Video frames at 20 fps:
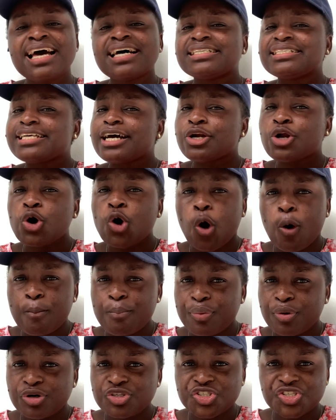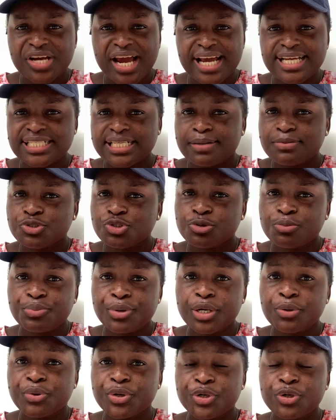They are not compulsory items to
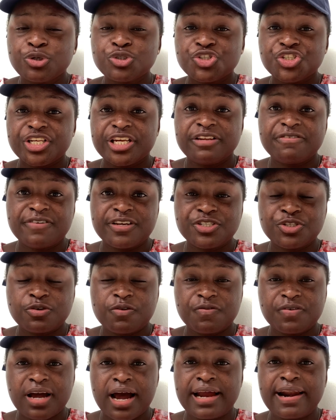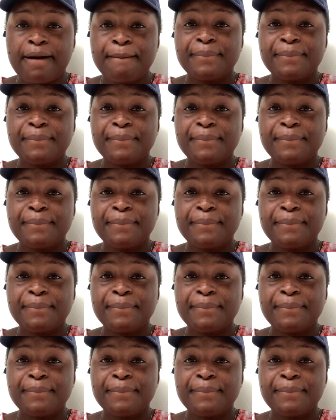bring with you to the University of Ghana,